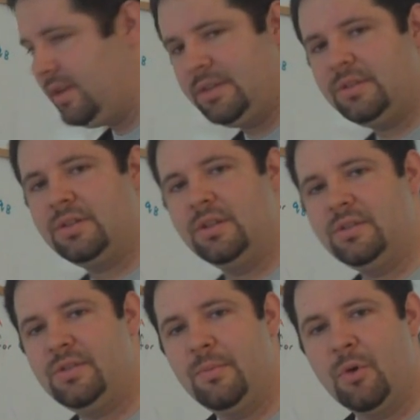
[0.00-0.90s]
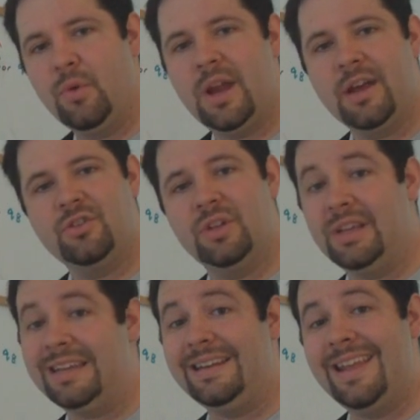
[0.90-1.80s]
this consumer would actually
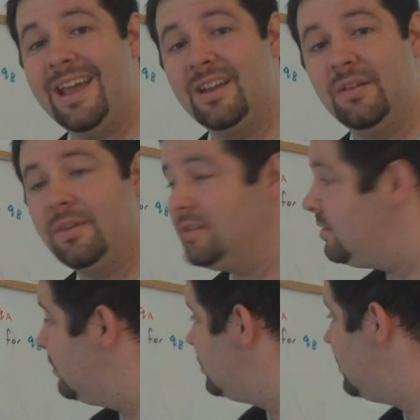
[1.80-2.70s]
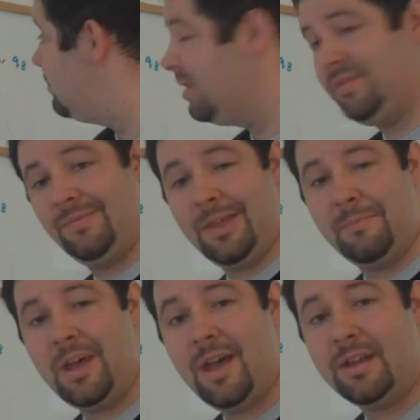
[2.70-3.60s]
get negative consumer surplus from
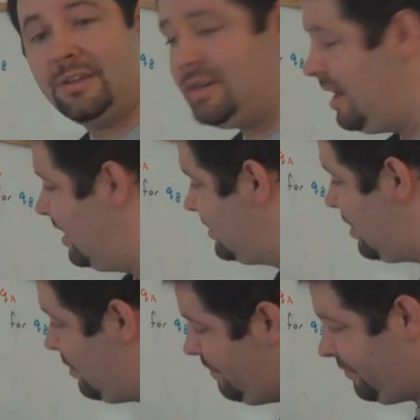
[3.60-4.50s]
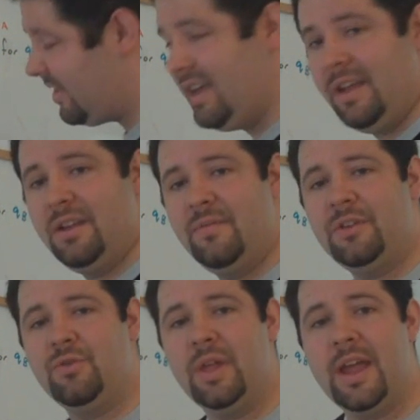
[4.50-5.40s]
that package. So
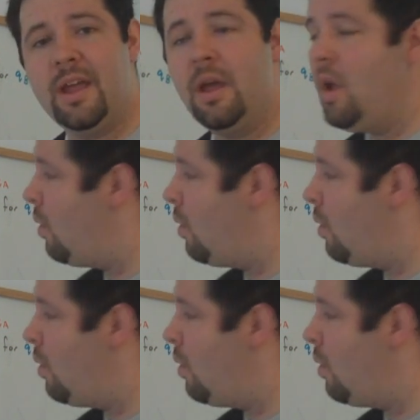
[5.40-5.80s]
individual A